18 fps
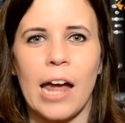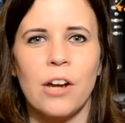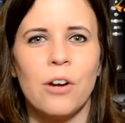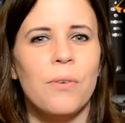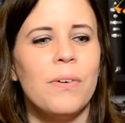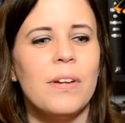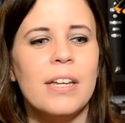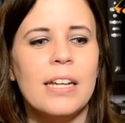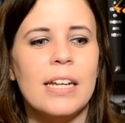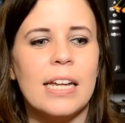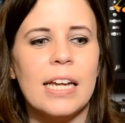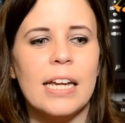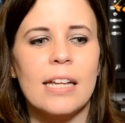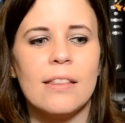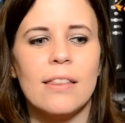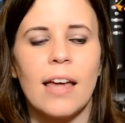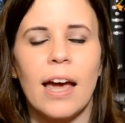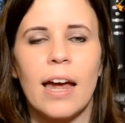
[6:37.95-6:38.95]
I don't really
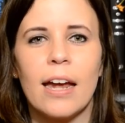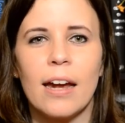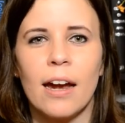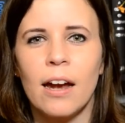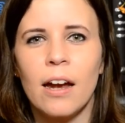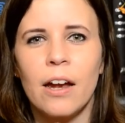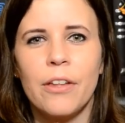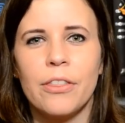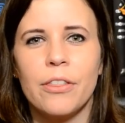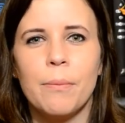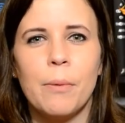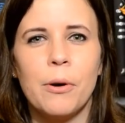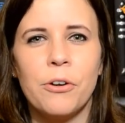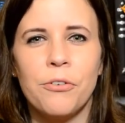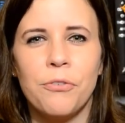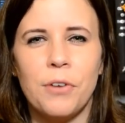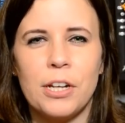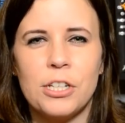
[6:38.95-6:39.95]
need, like, the
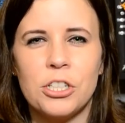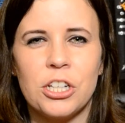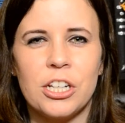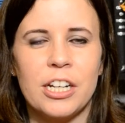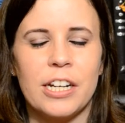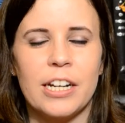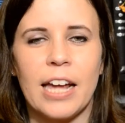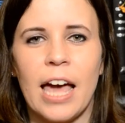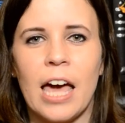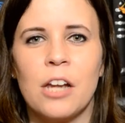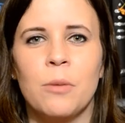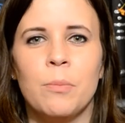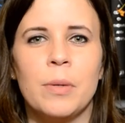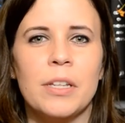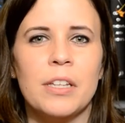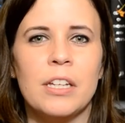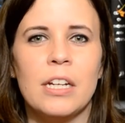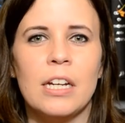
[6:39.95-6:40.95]
motivation and
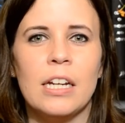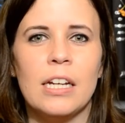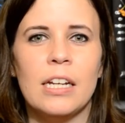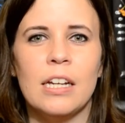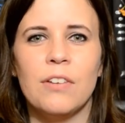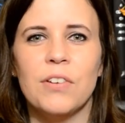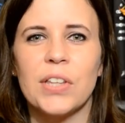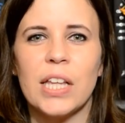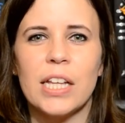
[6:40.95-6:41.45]
accountability and even,